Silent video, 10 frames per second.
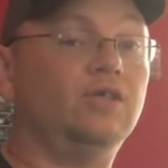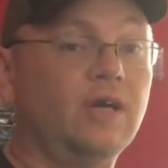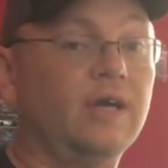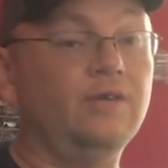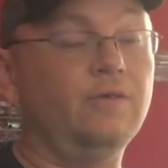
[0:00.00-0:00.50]
I'll
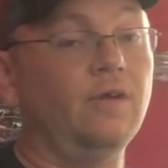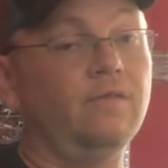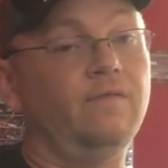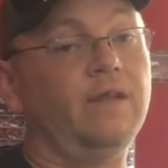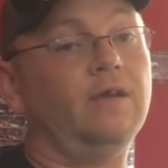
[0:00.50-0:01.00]
try to do
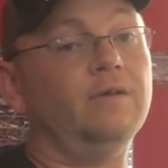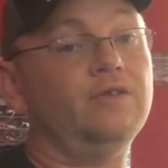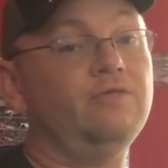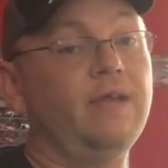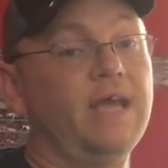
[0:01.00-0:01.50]
another video
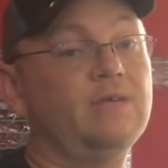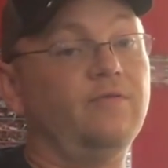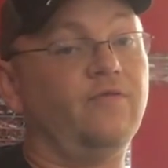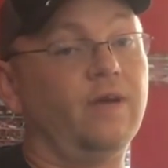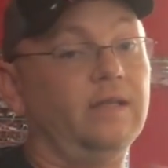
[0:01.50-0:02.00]
in two days
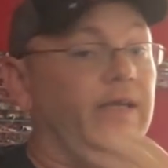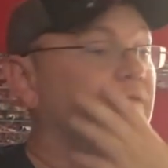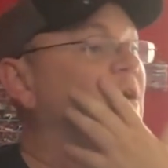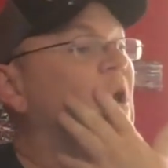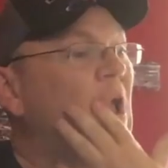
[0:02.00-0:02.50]
before I
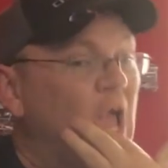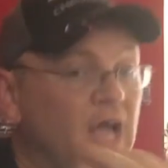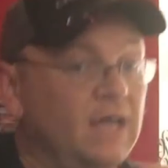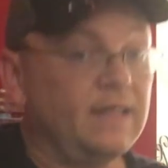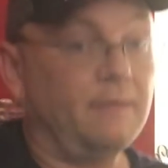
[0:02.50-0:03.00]
leave.
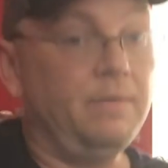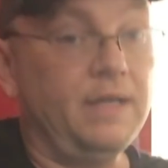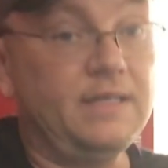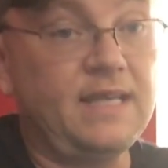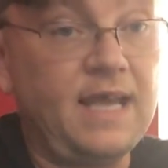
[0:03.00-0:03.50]
That
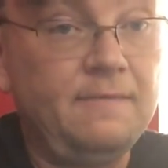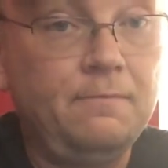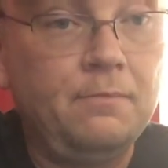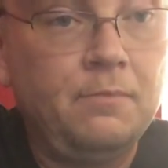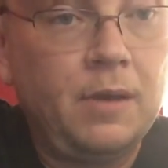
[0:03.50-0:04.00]
being
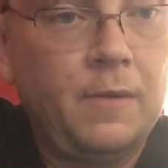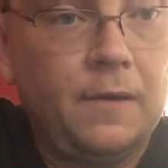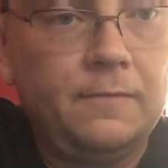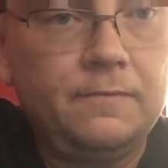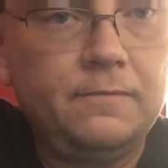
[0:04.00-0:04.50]
said,
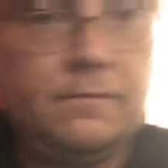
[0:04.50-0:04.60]
bye-bye.